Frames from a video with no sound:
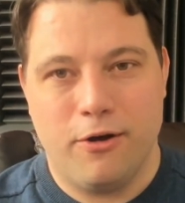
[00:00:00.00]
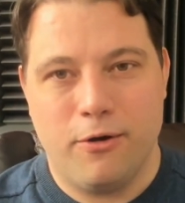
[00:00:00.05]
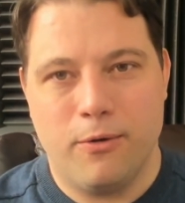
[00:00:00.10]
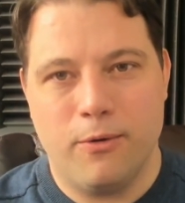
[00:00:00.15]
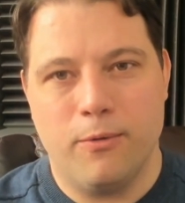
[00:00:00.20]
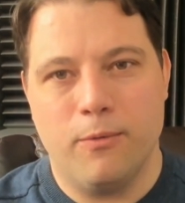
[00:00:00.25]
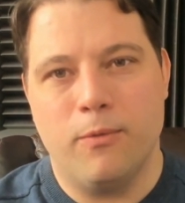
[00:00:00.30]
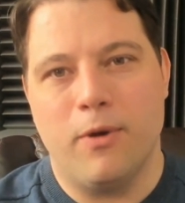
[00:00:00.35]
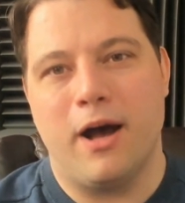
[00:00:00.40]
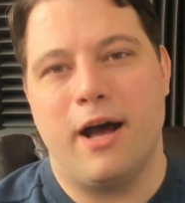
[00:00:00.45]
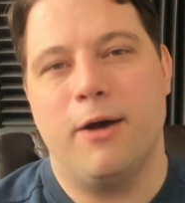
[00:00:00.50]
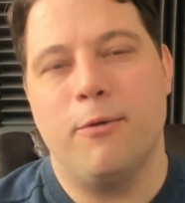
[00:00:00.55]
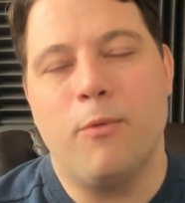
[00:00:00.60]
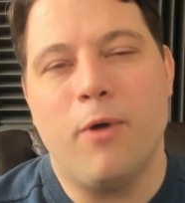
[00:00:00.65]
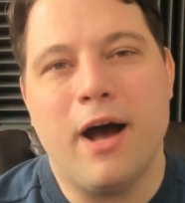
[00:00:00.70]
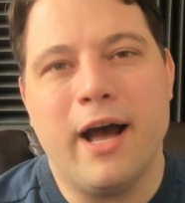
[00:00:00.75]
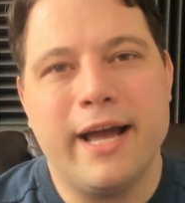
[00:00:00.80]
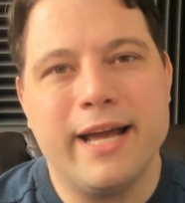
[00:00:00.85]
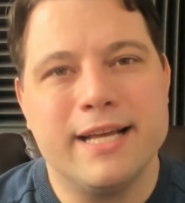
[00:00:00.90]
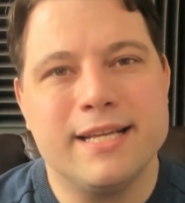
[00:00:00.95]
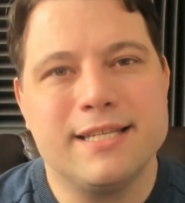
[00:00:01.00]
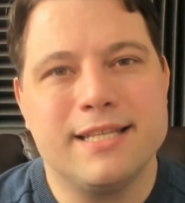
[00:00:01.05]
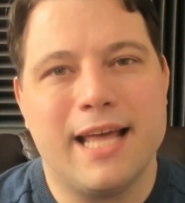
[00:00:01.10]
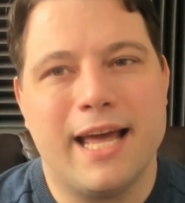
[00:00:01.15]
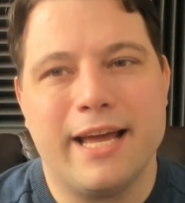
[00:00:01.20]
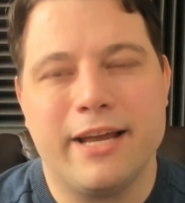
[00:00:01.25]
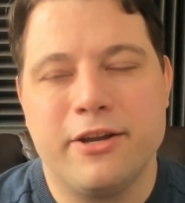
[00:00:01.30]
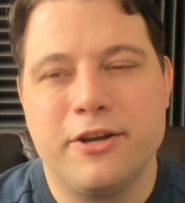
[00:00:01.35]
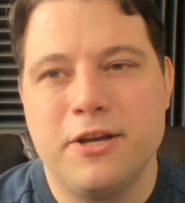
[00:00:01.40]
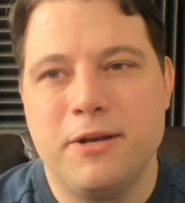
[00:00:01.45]
Why is
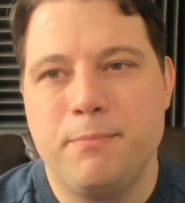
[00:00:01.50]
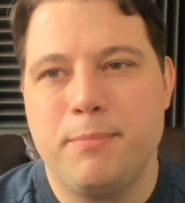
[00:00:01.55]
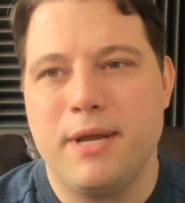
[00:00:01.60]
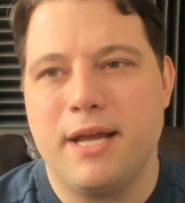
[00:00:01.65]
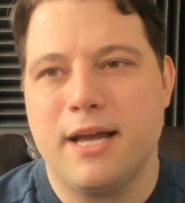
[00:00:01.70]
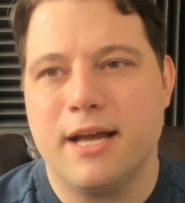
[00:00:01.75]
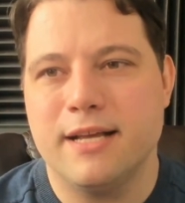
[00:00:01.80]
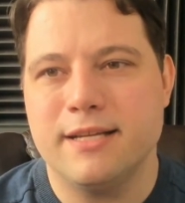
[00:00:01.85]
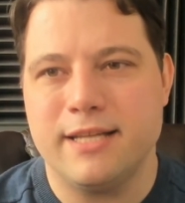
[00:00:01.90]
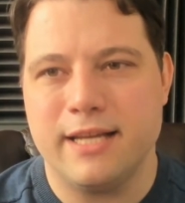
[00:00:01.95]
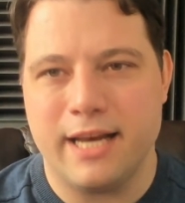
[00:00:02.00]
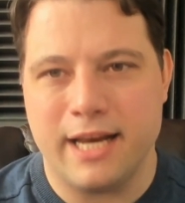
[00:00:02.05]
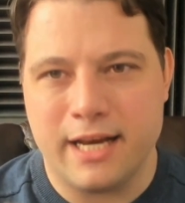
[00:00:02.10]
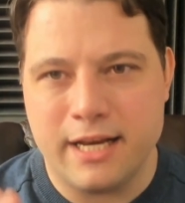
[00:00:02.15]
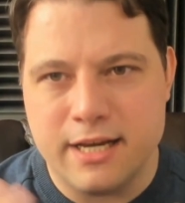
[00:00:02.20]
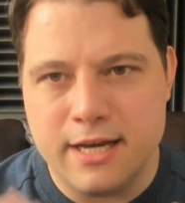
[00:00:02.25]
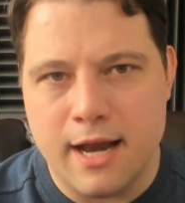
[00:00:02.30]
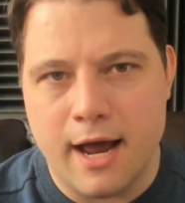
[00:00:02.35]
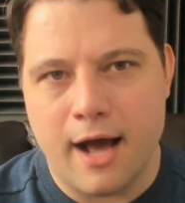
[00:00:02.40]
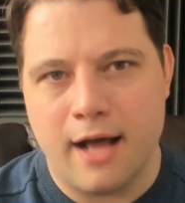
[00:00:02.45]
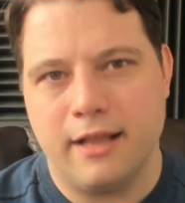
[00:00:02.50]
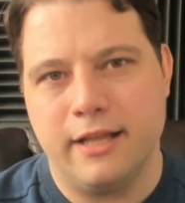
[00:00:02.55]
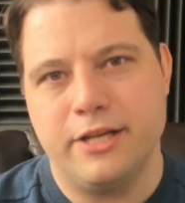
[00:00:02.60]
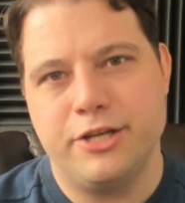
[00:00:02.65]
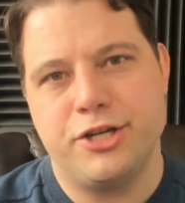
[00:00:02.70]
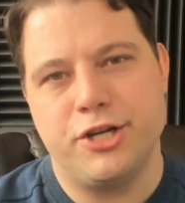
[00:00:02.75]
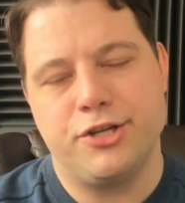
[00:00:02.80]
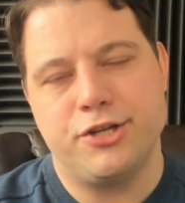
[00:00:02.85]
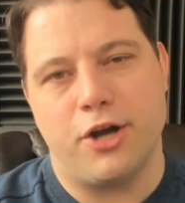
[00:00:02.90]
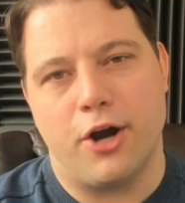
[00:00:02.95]
that good? Because it
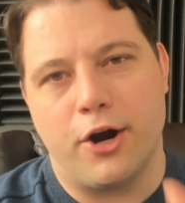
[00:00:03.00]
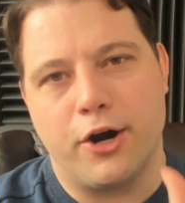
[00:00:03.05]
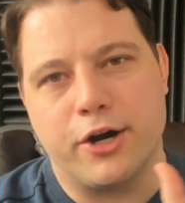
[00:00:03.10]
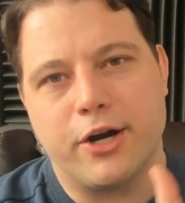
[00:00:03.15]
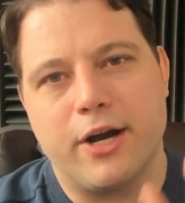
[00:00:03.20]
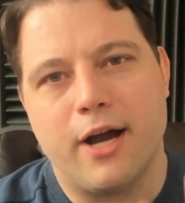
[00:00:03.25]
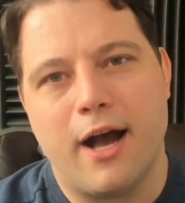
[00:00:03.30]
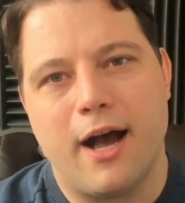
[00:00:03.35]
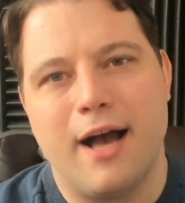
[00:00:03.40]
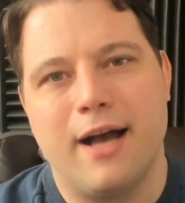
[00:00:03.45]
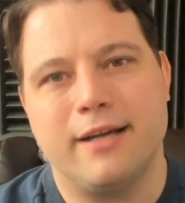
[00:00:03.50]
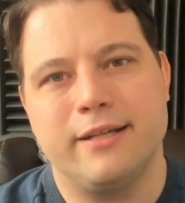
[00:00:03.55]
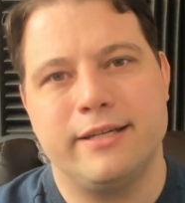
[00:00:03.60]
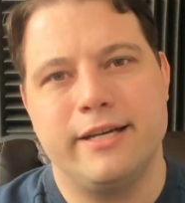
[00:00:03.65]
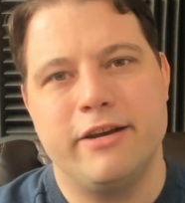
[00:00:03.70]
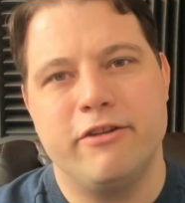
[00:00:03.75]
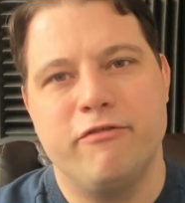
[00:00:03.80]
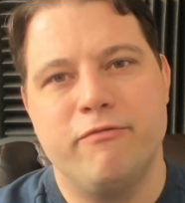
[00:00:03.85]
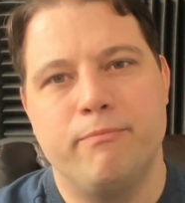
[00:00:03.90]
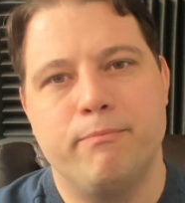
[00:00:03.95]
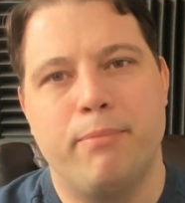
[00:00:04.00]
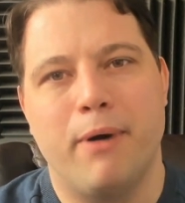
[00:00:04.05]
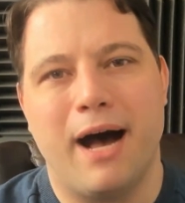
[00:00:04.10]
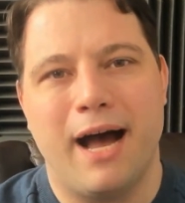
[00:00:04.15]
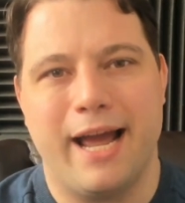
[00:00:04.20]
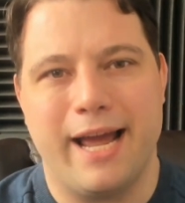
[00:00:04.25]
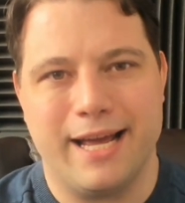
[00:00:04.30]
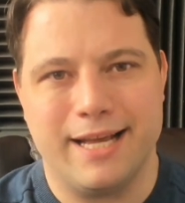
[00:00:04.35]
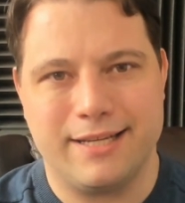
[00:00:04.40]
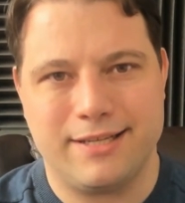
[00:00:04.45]
acknowledges our cognitive
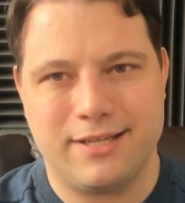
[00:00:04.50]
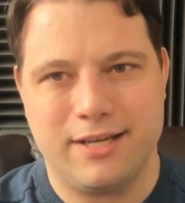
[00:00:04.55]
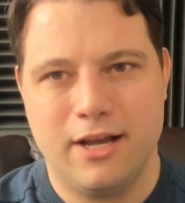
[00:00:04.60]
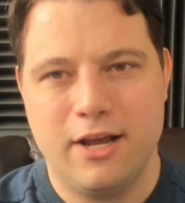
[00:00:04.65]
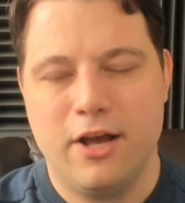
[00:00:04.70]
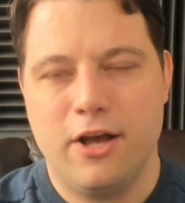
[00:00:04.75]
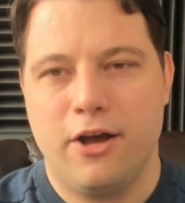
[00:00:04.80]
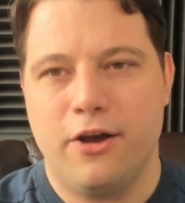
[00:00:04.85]
bias.